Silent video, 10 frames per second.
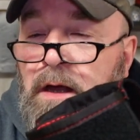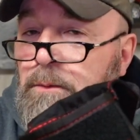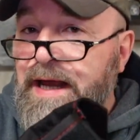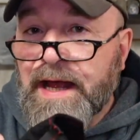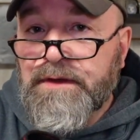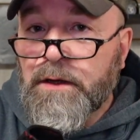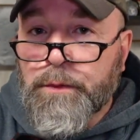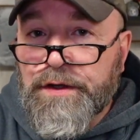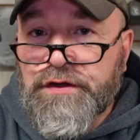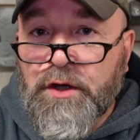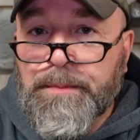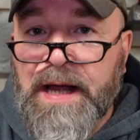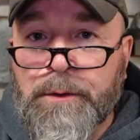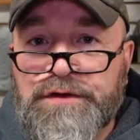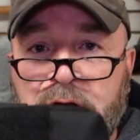We had the original
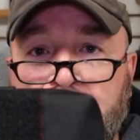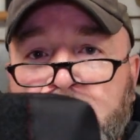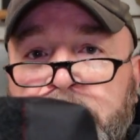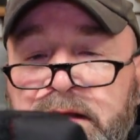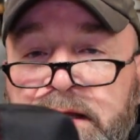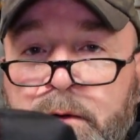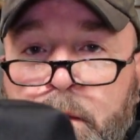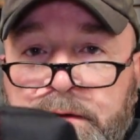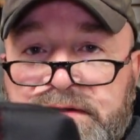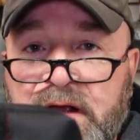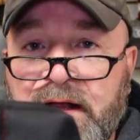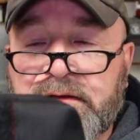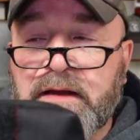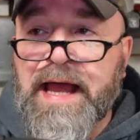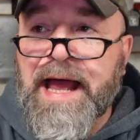pouch on the
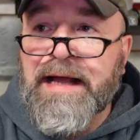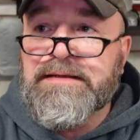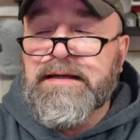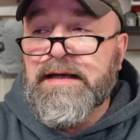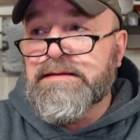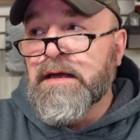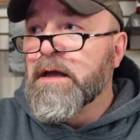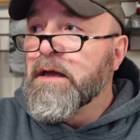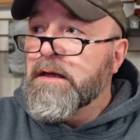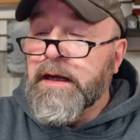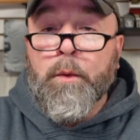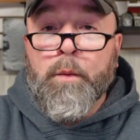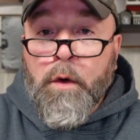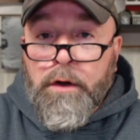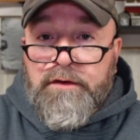horizontal axis. It
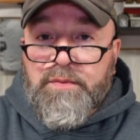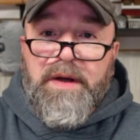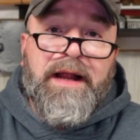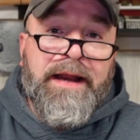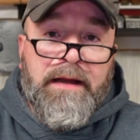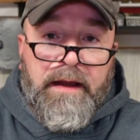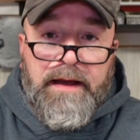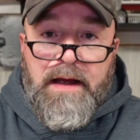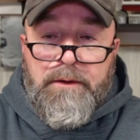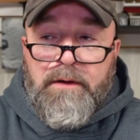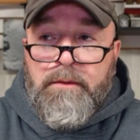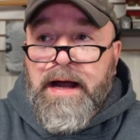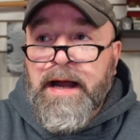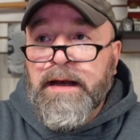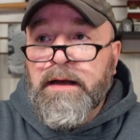worked, but I didn't like how it
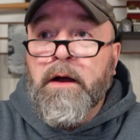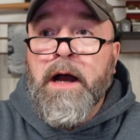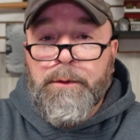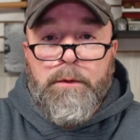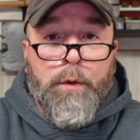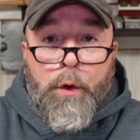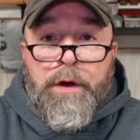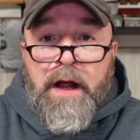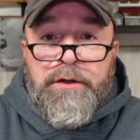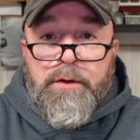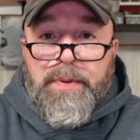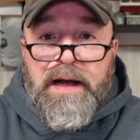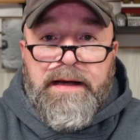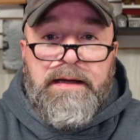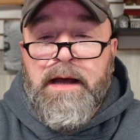rode on your
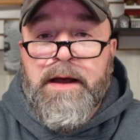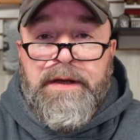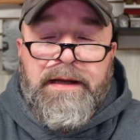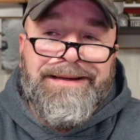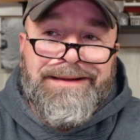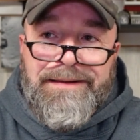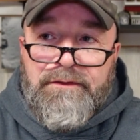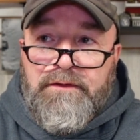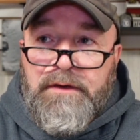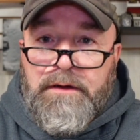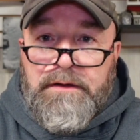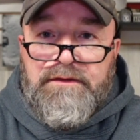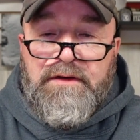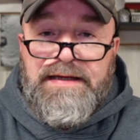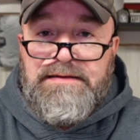body, how it didn't conceal
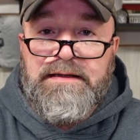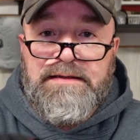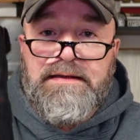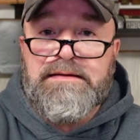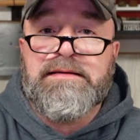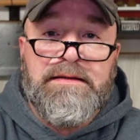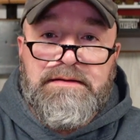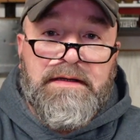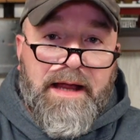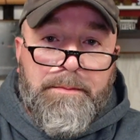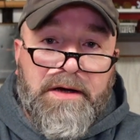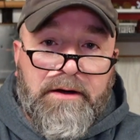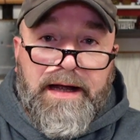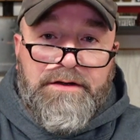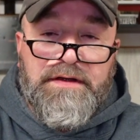as nicely. This conceals a lot better,
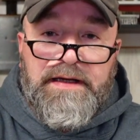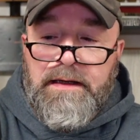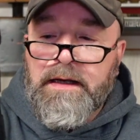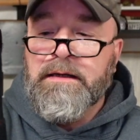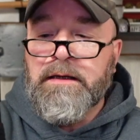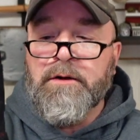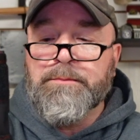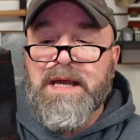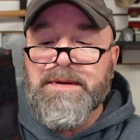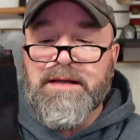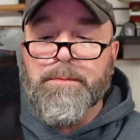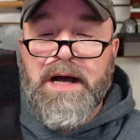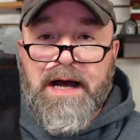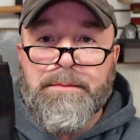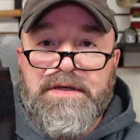actually. You know, maybe the
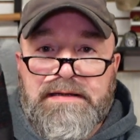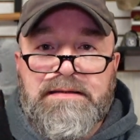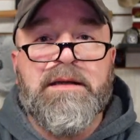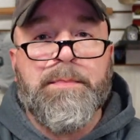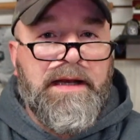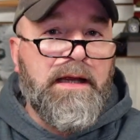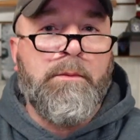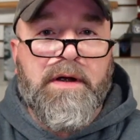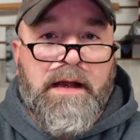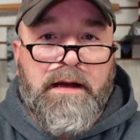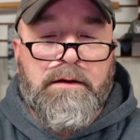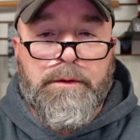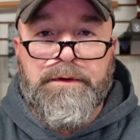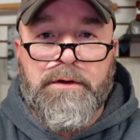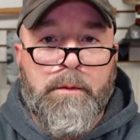bottom doesn't, depending on what kind of
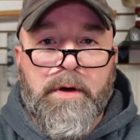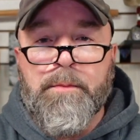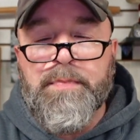clothing you're wearing.